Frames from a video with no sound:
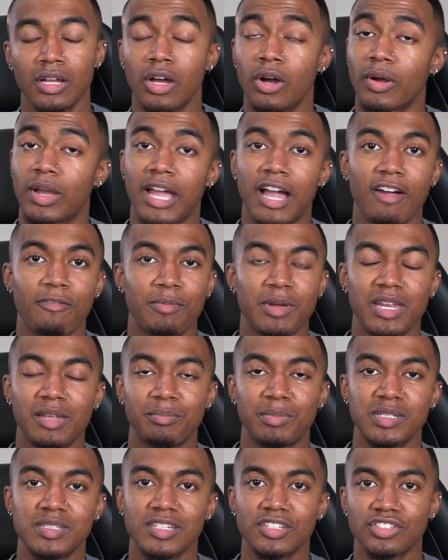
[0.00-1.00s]
Okay, I've been in
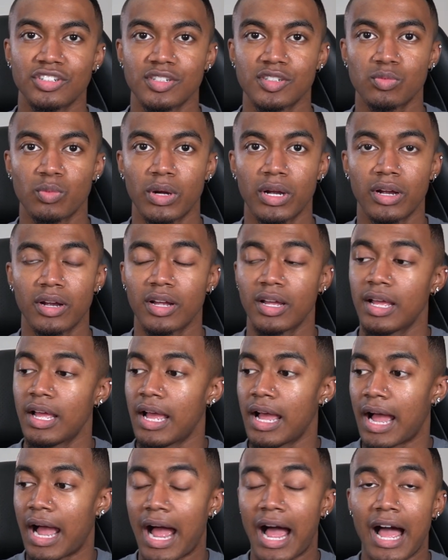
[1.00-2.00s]
positions where
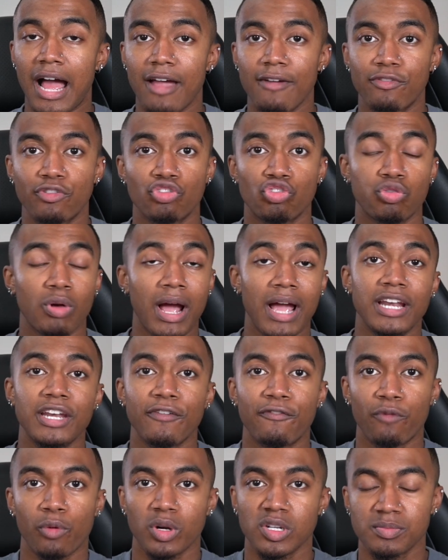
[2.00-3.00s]
I've tried to
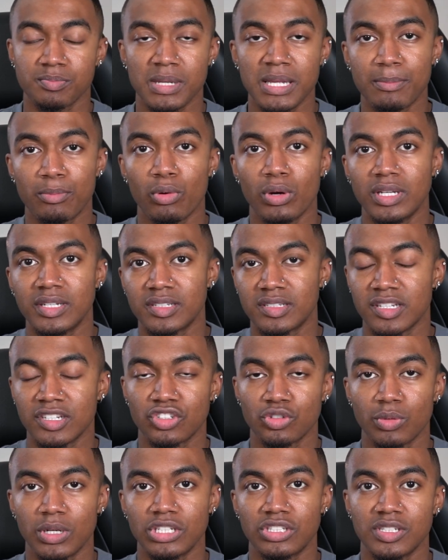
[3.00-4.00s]
force people into
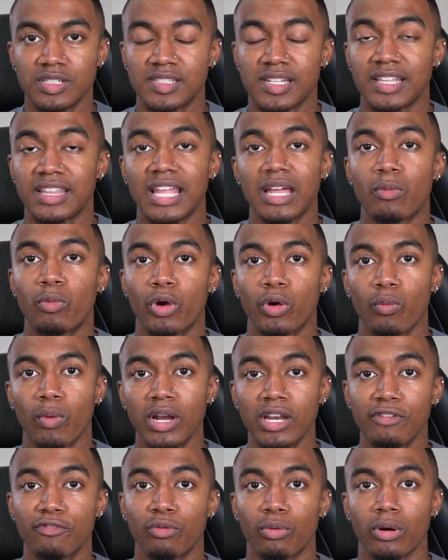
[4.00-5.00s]
situations that they weren't
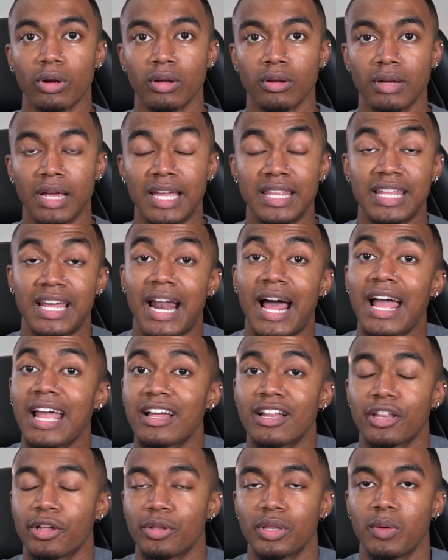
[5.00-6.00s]
ready for and that I
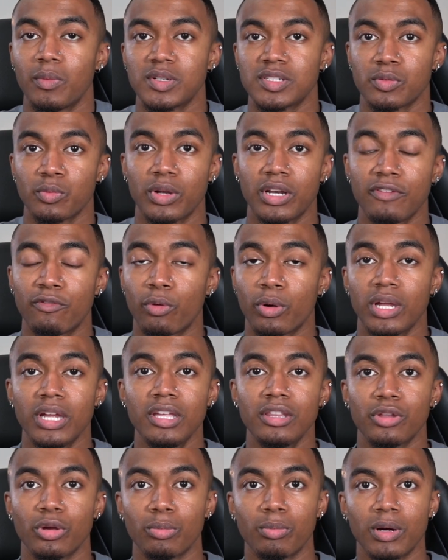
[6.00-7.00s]
clearly wasn't ready for
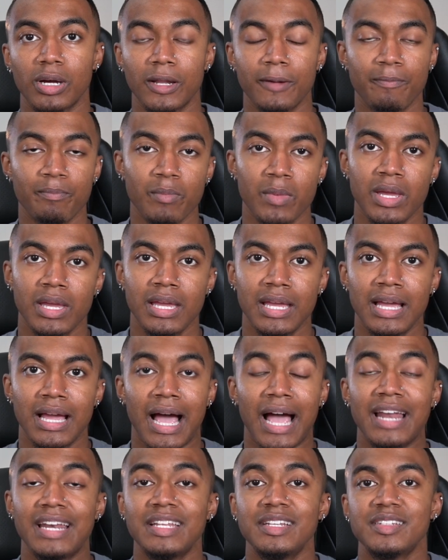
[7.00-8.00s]
either, but
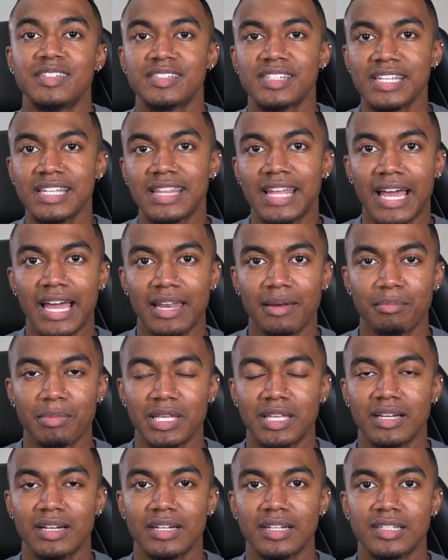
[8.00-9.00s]
I didn't see that
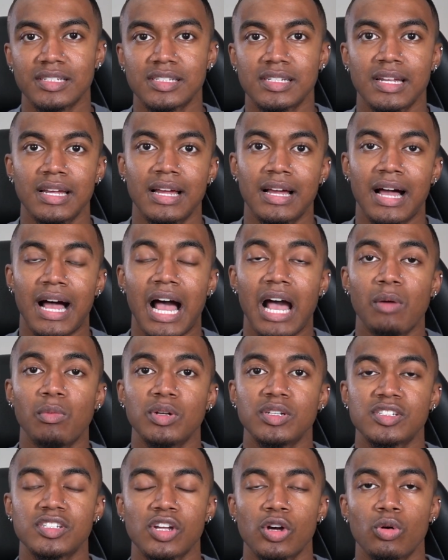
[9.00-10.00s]
because I
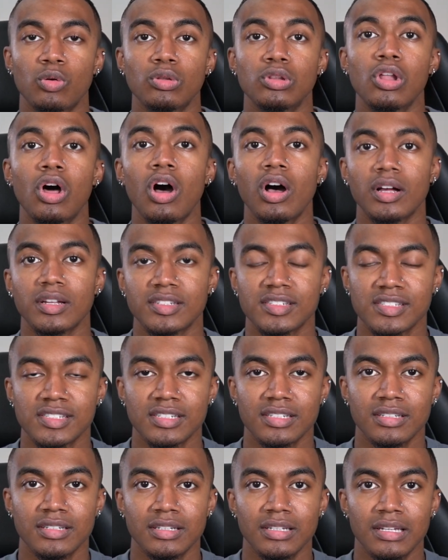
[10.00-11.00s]
was so
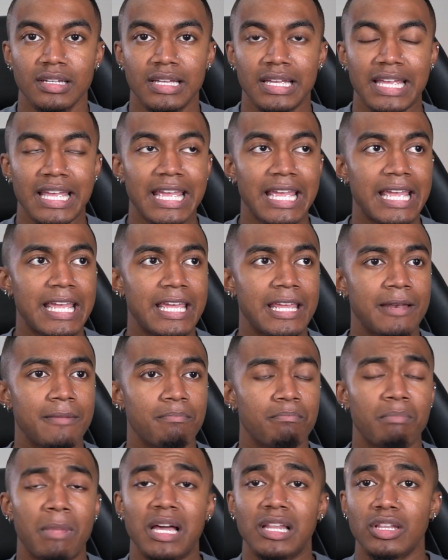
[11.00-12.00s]
lost
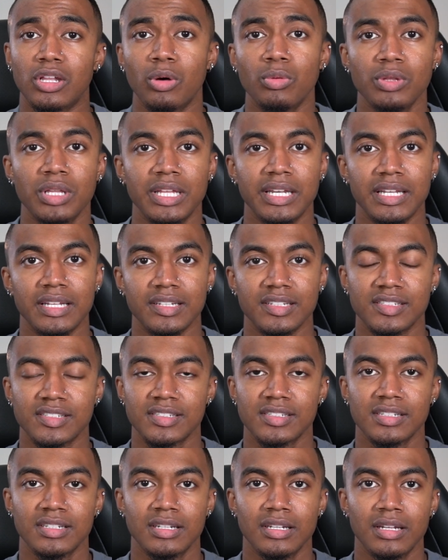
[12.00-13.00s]
in my loneliness.